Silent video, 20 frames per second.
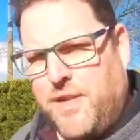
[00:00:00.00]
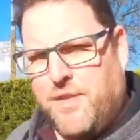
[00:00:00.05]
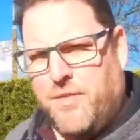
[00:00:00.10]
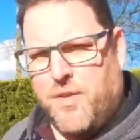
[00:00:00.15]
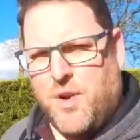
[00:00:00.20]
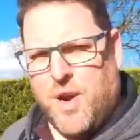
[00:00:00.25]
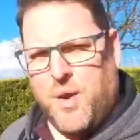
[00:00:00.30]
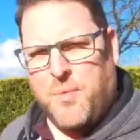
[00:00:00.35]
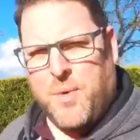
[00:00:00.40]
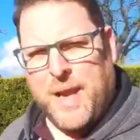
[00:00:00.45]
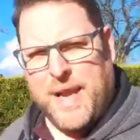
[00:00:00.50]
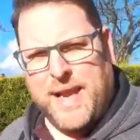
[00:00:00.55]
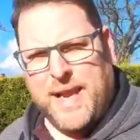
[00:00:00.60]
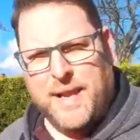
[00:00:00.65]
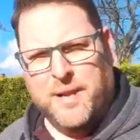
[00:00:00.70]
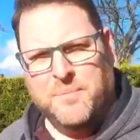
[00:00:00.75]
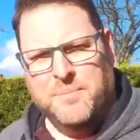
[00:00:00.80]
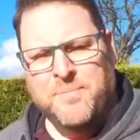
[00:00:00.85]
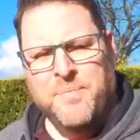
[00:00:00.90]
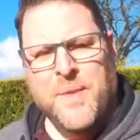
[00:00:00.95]
around the right way
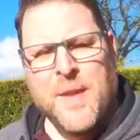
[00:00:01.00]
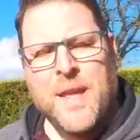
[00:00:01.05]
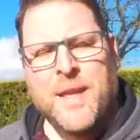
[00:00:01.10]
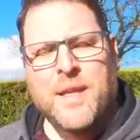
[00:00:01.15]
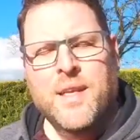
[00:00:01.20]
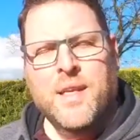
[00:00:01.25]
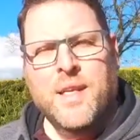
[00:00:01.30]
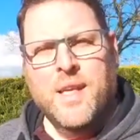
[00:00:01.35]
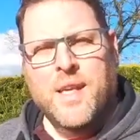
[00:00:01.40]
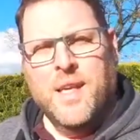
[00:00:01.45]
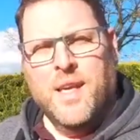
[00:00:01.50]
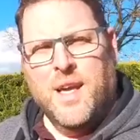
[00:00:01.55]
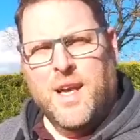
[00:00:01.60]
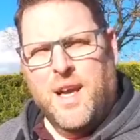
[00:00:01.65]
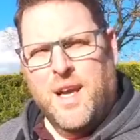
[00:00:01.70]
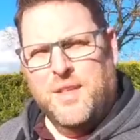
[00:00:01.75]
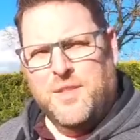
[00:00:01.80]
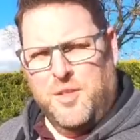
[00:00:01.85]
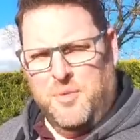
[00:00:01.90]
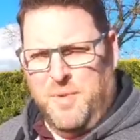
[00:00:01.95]
now.
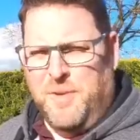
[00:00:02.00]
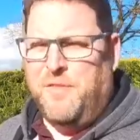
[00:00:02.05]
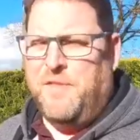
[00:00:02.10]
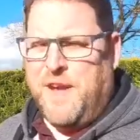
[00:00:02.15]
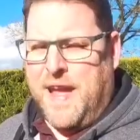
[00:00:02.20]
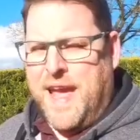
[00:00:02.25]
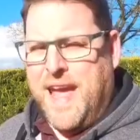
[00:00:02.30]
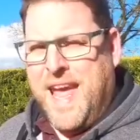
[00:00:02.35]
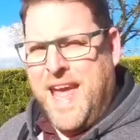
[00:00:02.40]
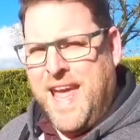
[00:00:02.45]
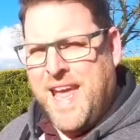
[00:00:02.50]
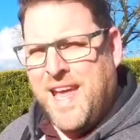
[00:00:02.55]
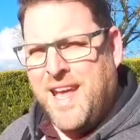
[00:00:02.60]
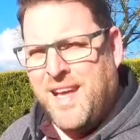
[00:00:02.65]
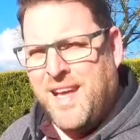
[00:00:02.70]
To be fair,